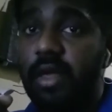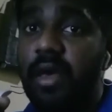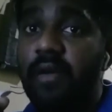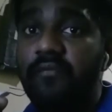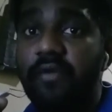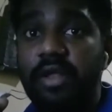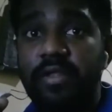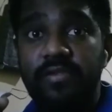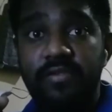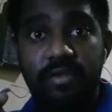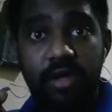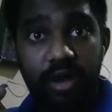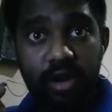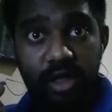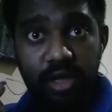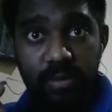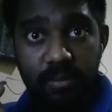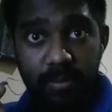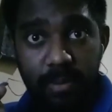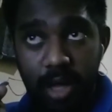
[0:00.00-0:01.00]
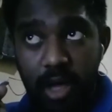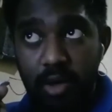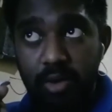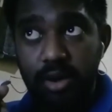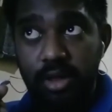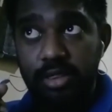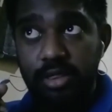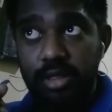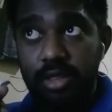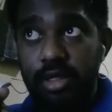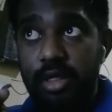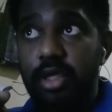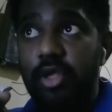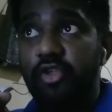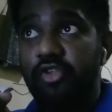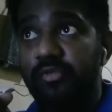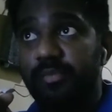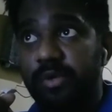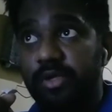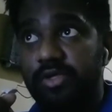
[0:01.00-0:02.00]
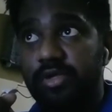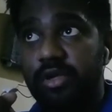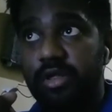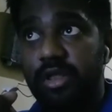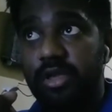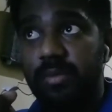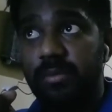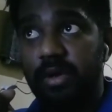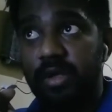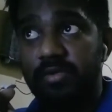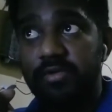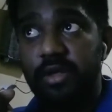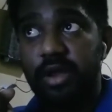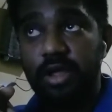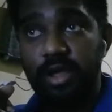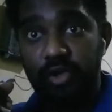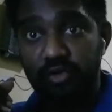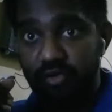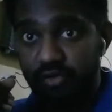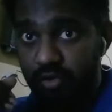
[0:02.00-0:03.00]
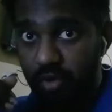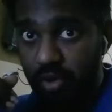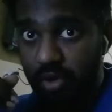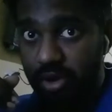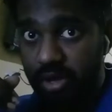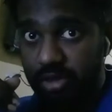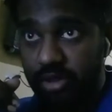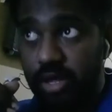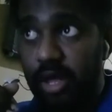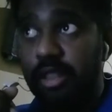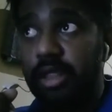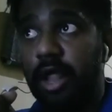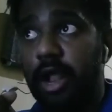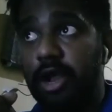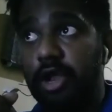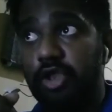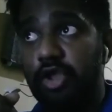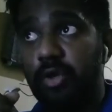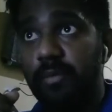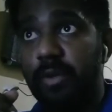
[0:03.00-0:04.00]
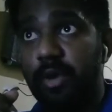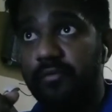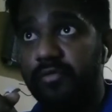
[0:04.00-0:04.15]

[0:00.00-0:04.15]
When studying biology, especially by studying histology and anatomy of